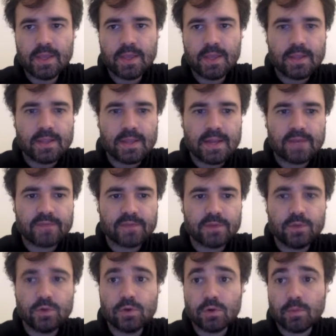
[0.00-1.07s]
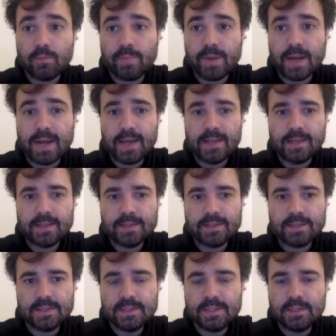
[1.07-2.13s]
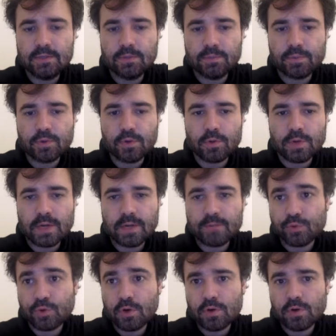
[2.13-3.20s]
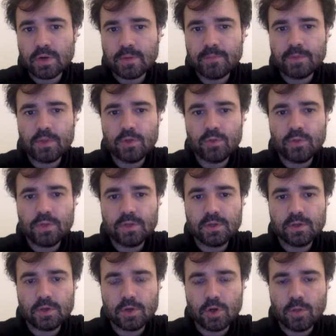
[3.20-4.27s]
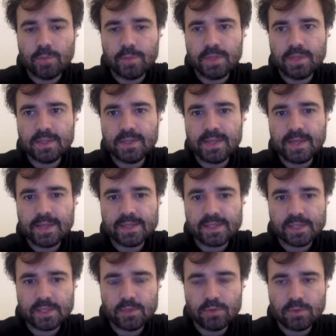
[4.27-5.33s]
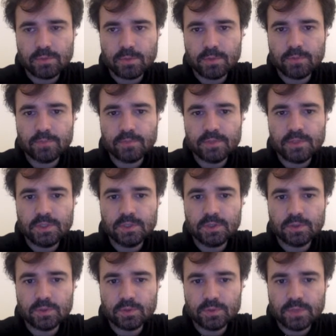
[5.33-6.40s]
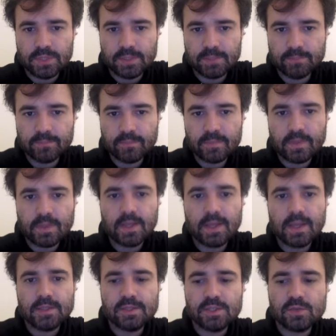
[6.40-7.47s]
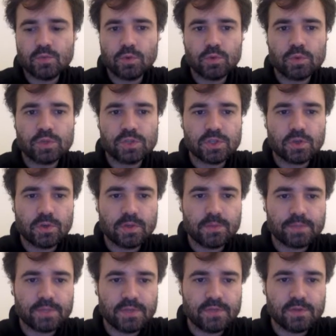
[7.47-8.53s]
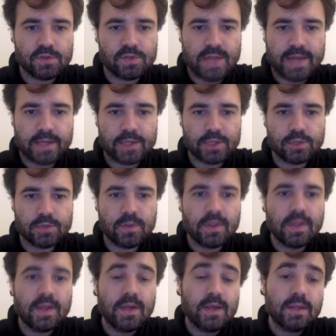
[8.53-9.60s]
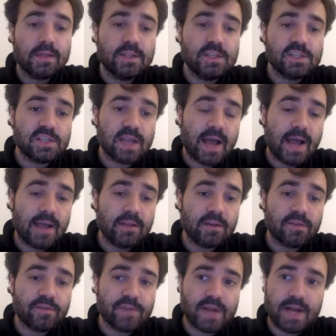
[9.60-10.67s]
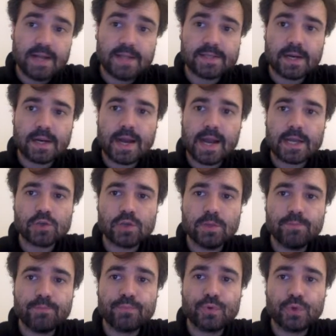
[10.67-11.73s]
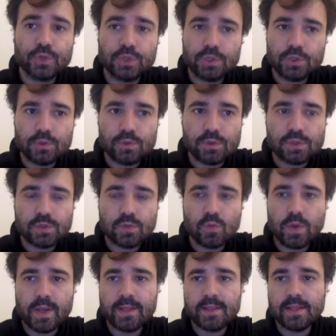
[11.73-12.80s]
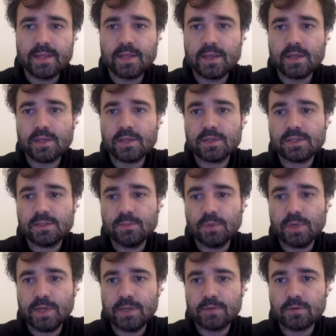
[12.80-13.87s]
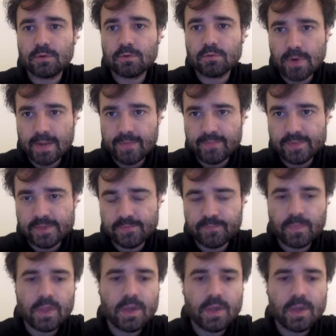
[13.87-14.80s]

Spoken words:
Then after you compile the DETO program, you will copy the executable DETO2D. And this is what we saw in a previous lecture. These other files are actually produced when the simulator runs.